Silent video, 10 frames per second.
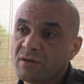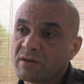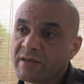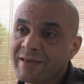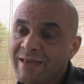
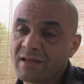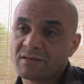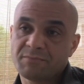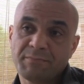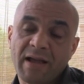know,
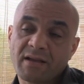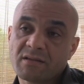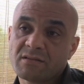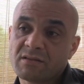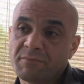get
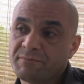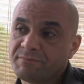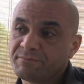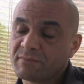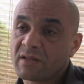back
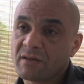some,